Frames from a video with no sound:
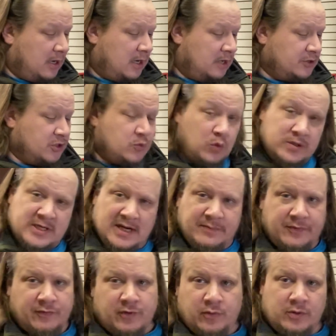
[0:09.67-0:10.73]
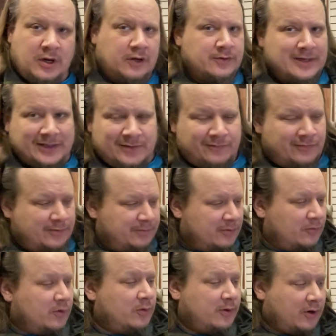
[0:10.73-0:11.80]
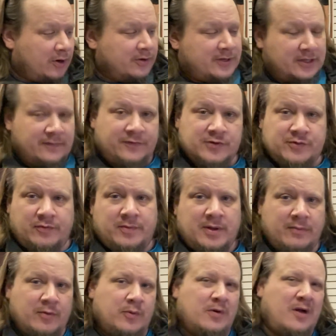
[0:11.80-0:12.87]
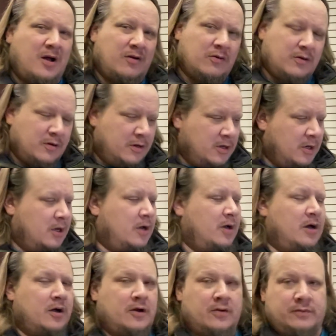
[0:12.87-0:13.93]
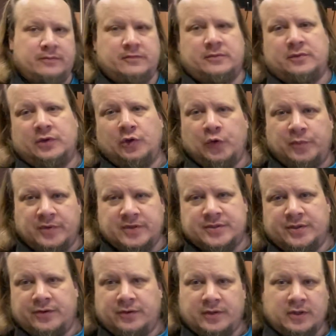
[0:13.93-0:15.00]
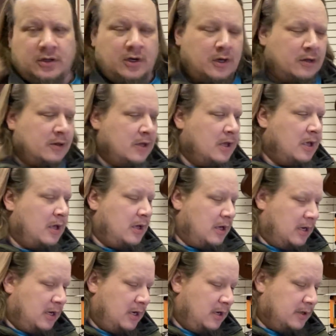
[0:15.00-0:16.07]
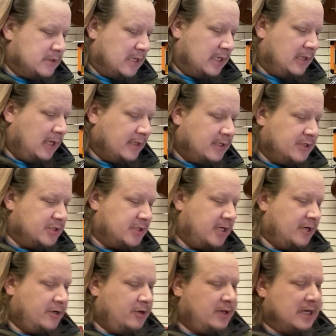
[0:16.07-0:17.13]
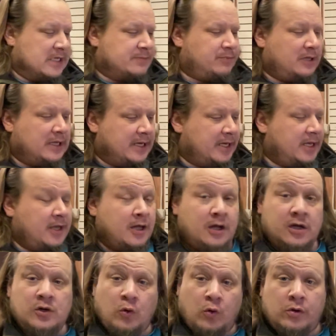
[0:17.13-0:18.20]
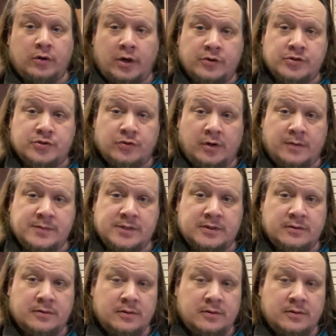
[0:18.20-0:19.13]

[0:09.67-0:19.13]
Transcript: just one time through. We're not going to take well, we are going to take the first repeat, but we're not going to loop the tune at all. Because I'd like to just hear you guys play quarter note strums